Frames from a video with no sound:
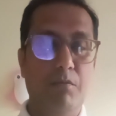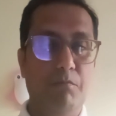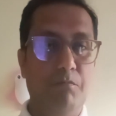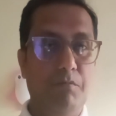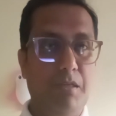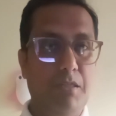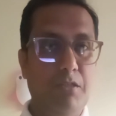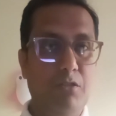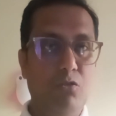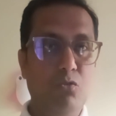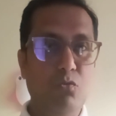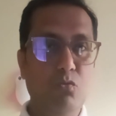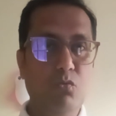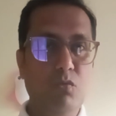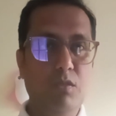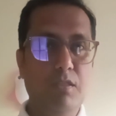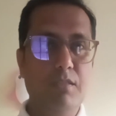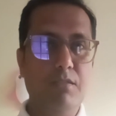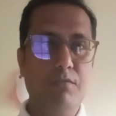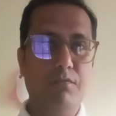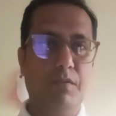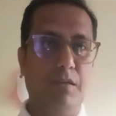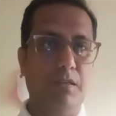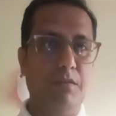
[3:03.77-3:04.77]
But tool
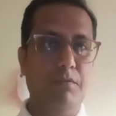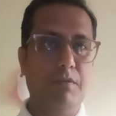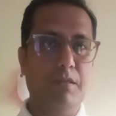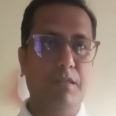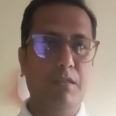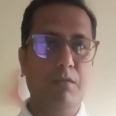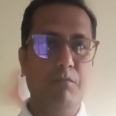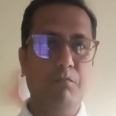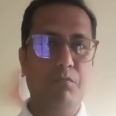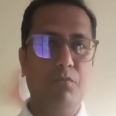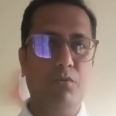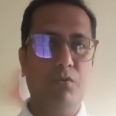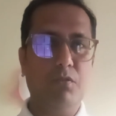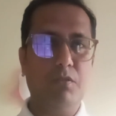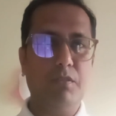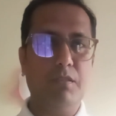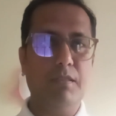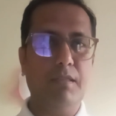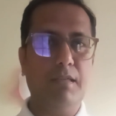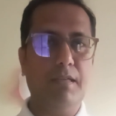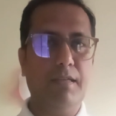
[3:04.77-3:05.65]
is very important,